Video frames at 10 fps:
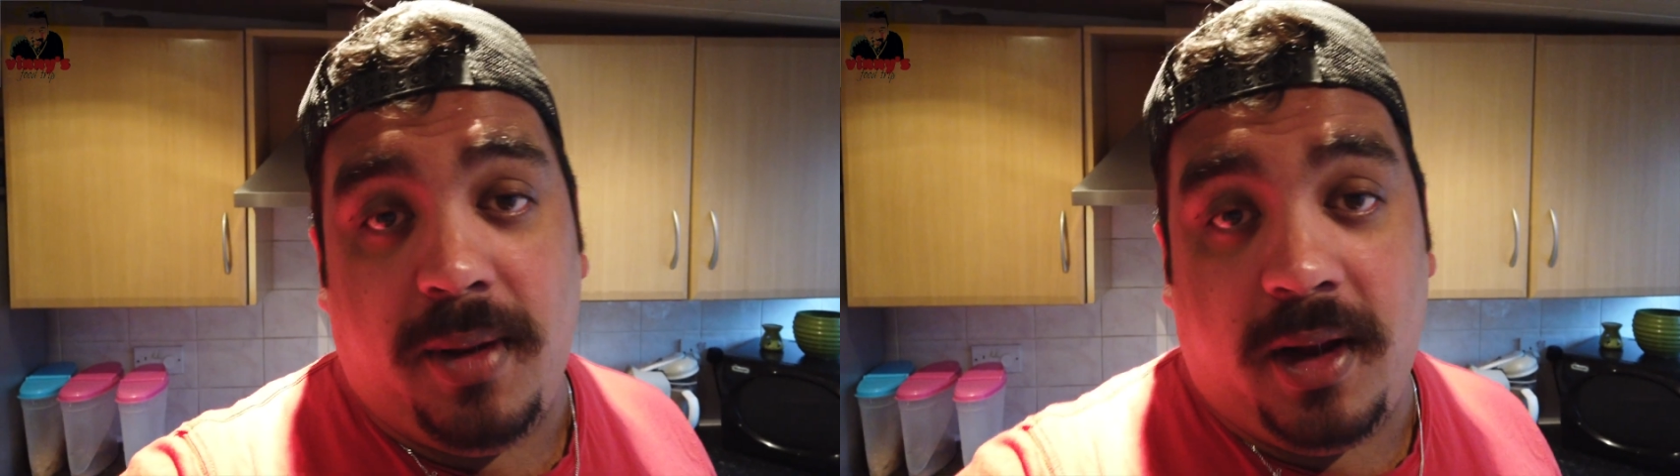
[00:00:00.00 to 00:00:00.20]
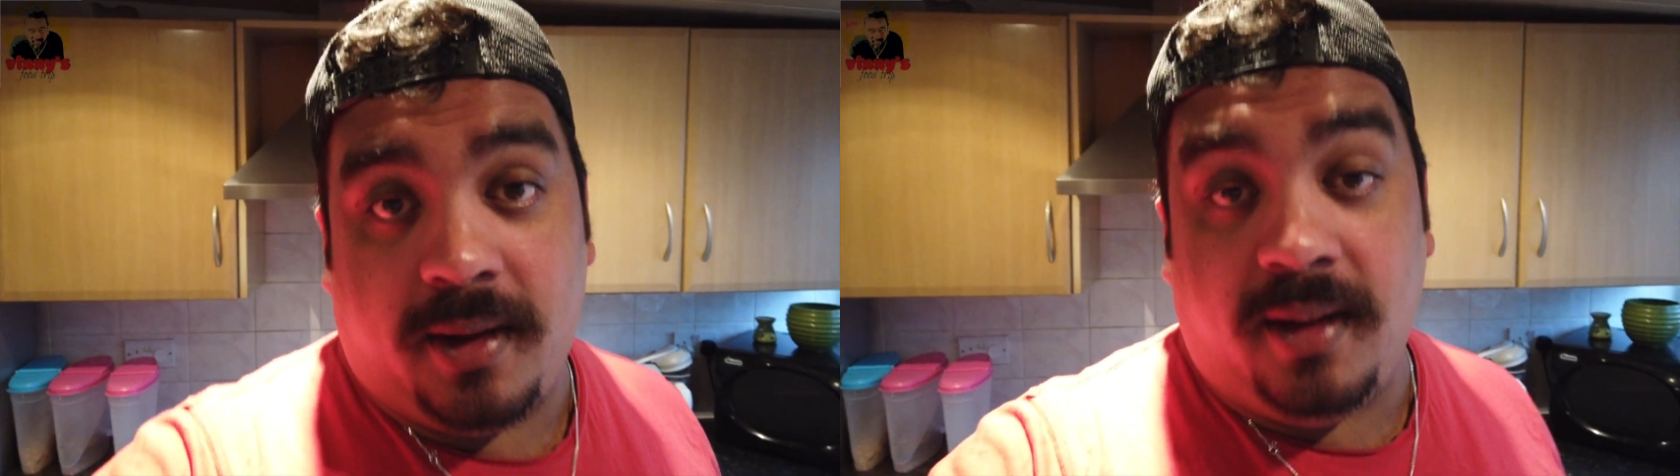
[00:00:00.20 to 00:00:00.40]

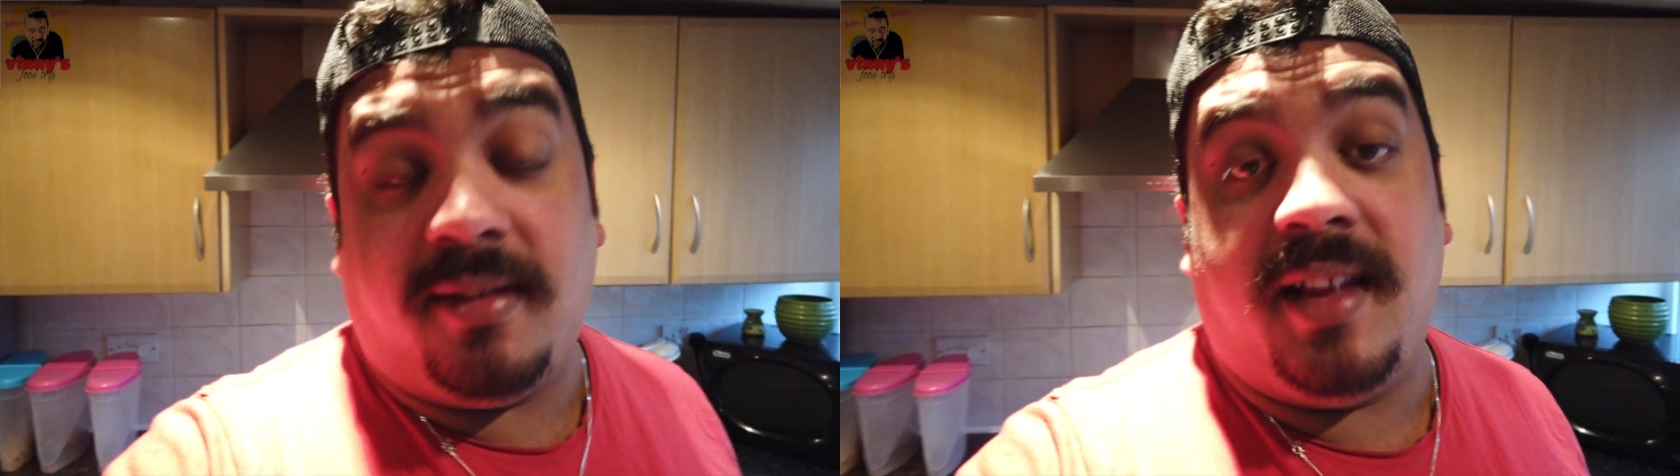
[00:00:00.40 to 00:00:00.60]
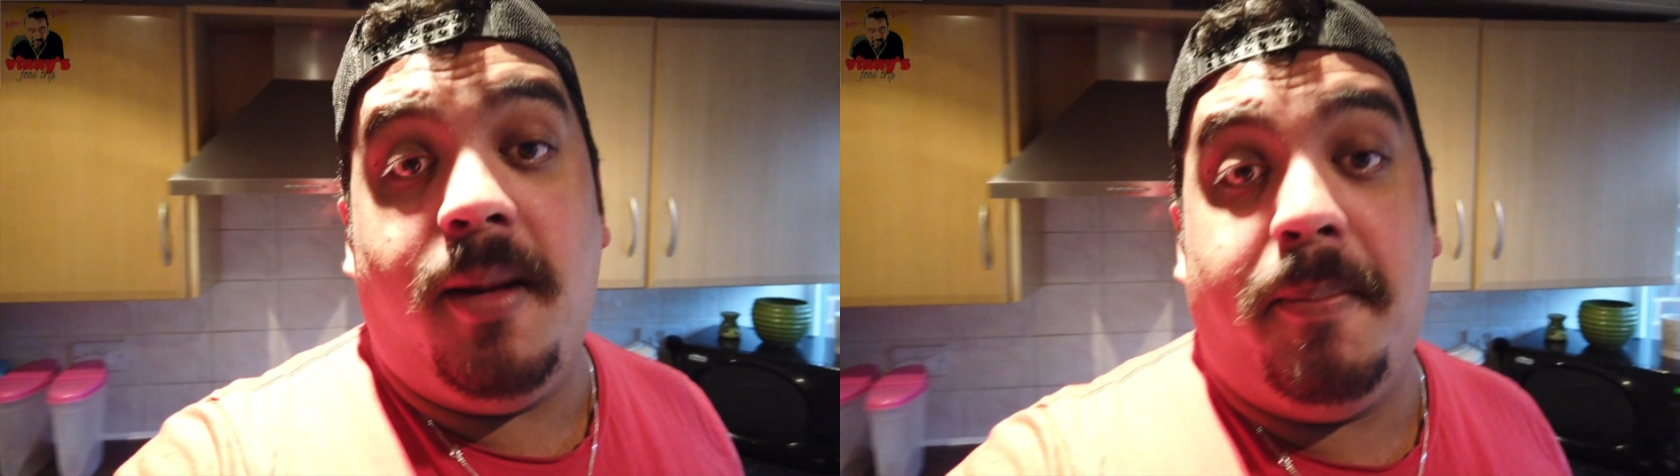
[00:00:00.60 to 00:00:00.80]
milk.
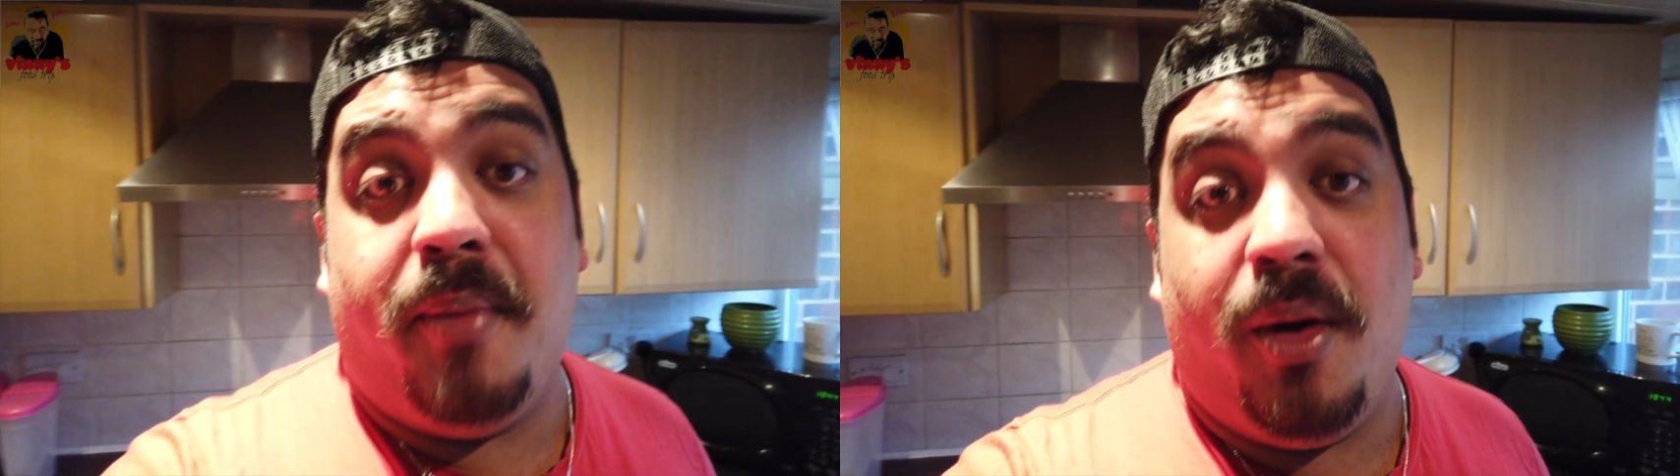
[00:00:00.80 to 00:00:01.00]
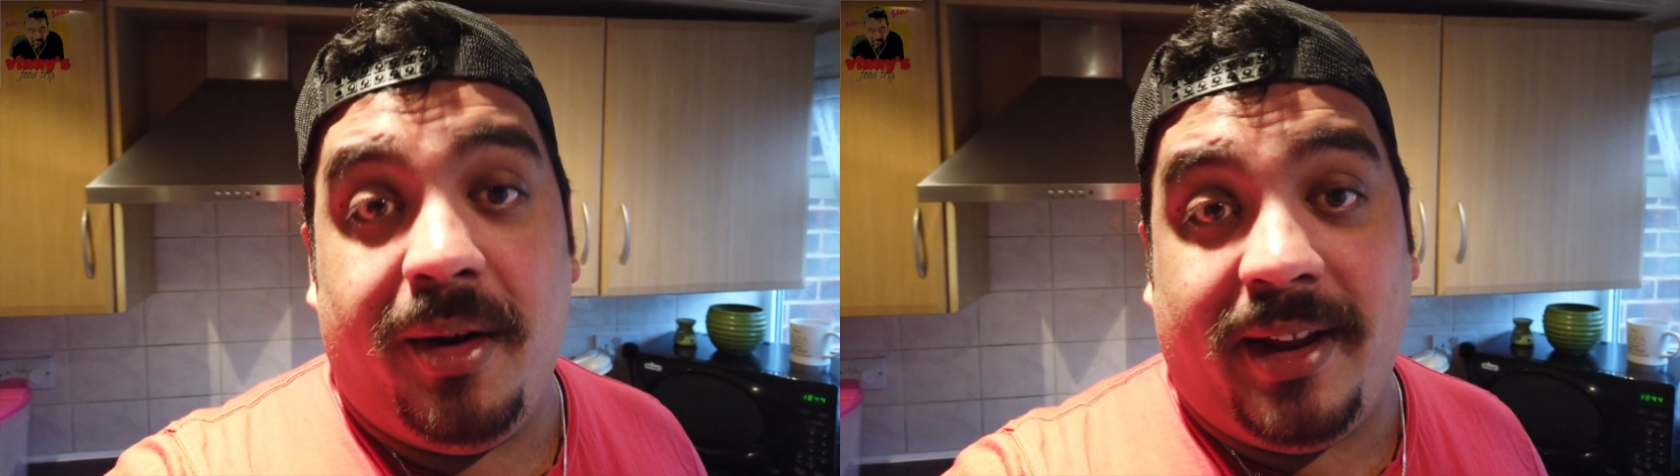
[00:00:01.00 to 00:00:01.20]
It's still
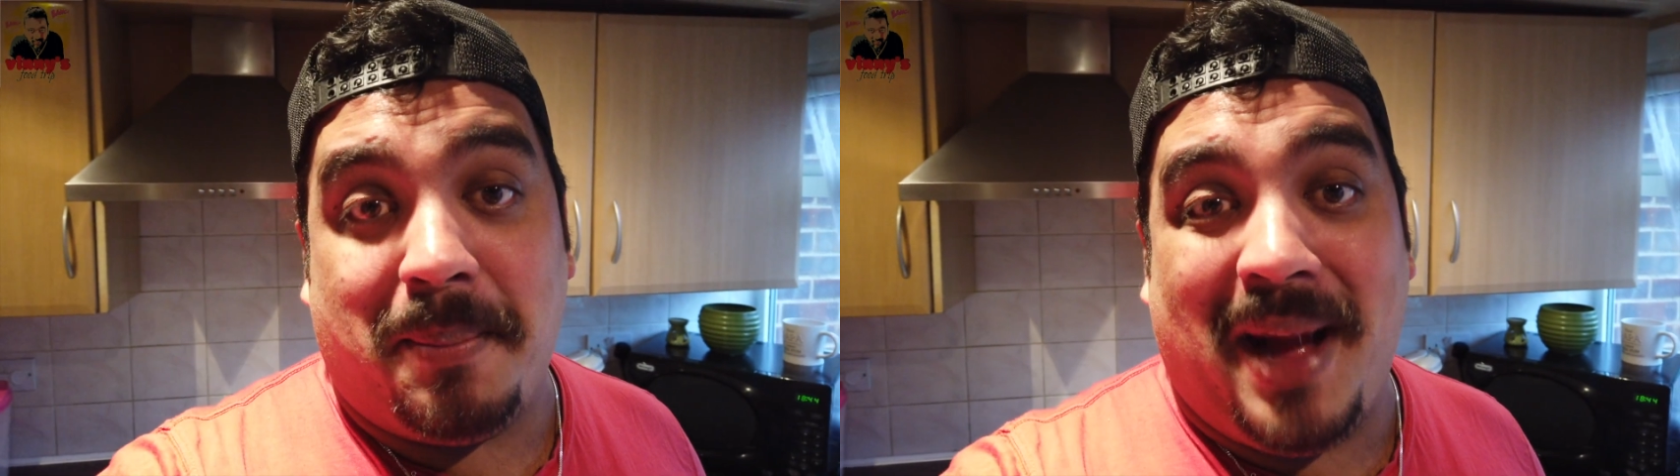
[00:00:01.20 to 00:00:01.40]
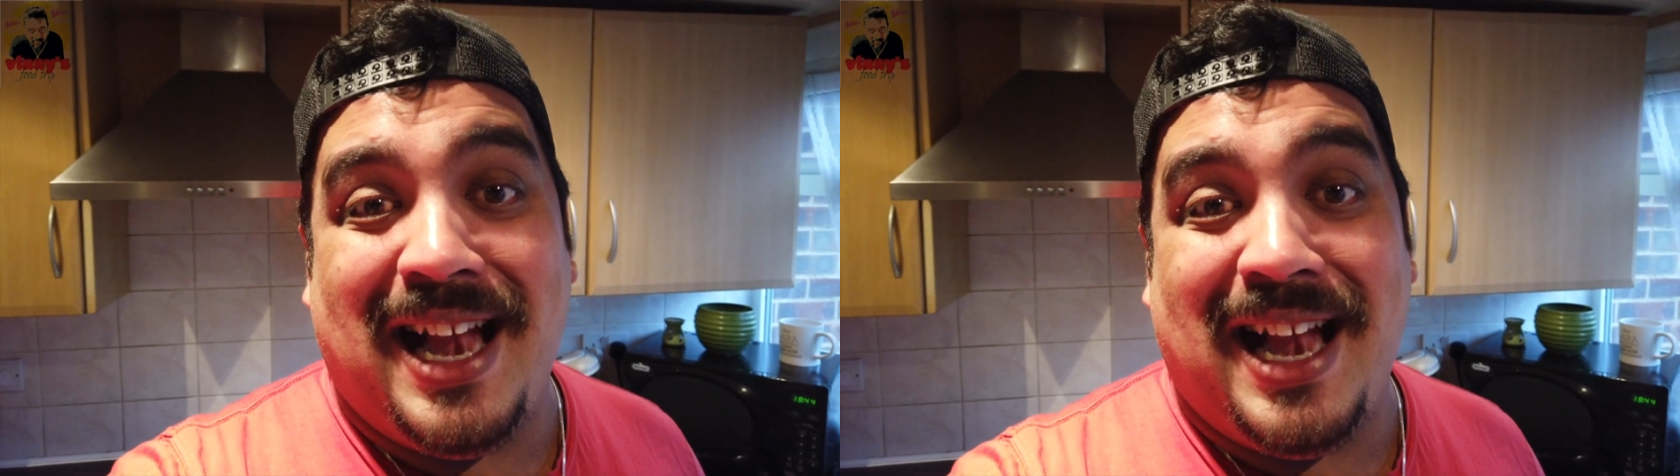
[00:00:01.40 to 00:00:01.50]
burning.